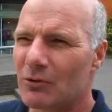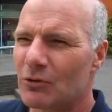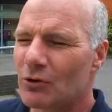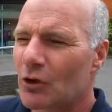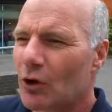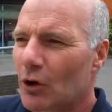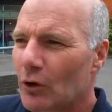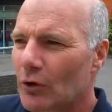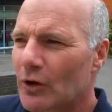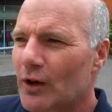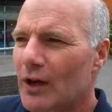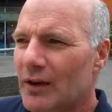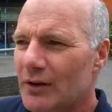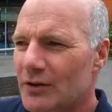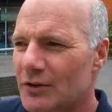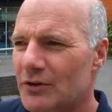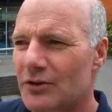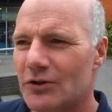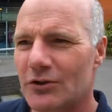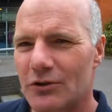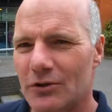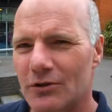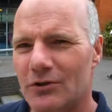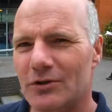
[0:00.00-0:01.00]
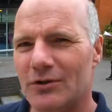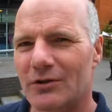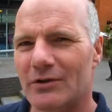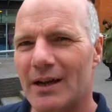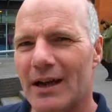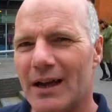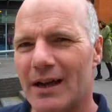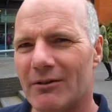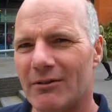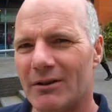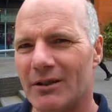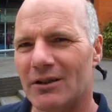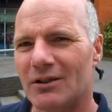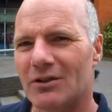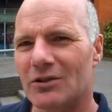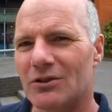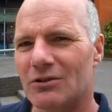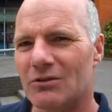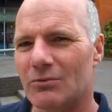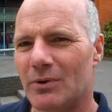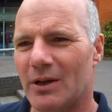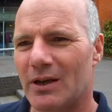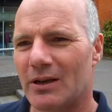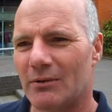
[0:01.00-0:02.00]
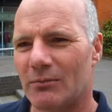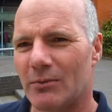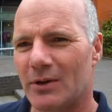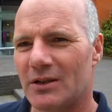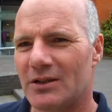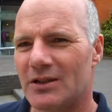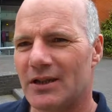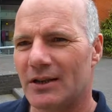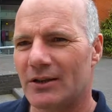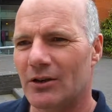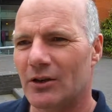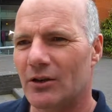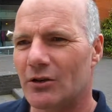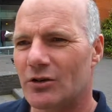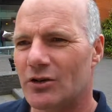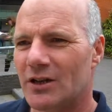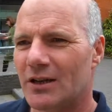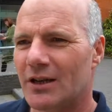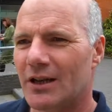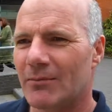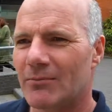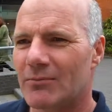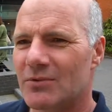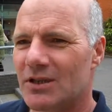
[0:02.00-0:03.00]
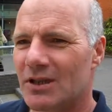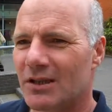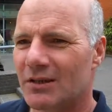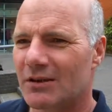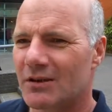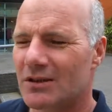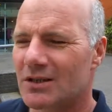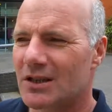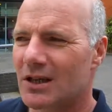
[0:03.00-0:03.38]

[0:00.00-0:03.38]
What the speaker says: non-understood areas when technology comes in.